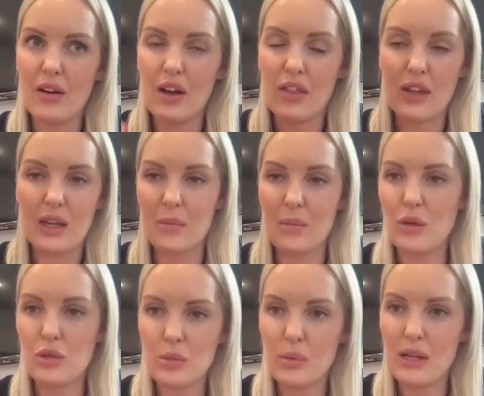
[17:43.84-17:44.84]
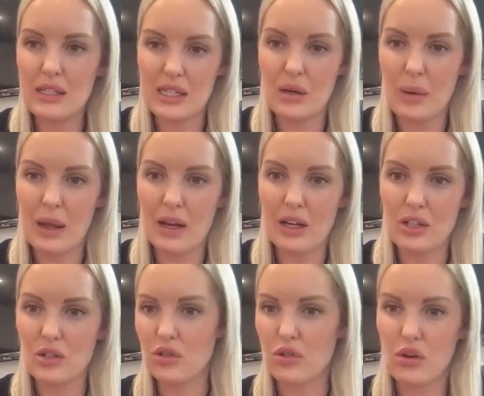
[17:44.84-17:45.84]
I think it blows your mind a little bit because
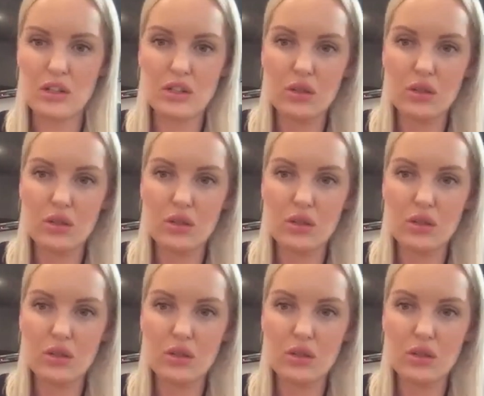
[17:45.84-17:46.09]
you're trying to